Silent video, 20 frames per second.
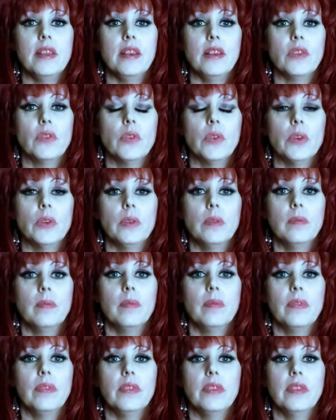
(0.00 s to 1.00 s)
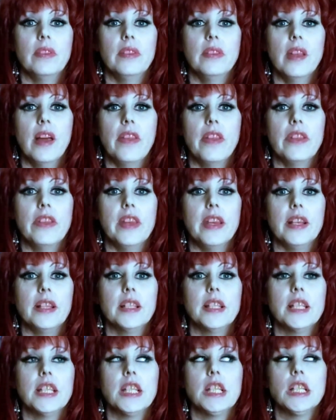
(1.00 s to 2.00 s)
things for other things.